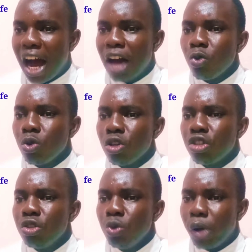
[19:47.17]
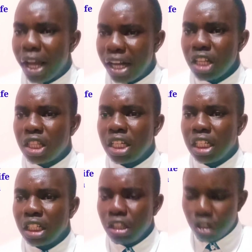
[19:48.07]
and will not do anything
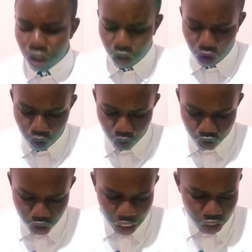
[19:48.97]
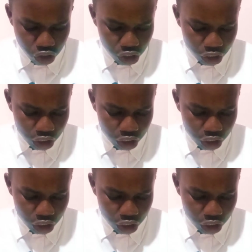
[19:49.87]
to change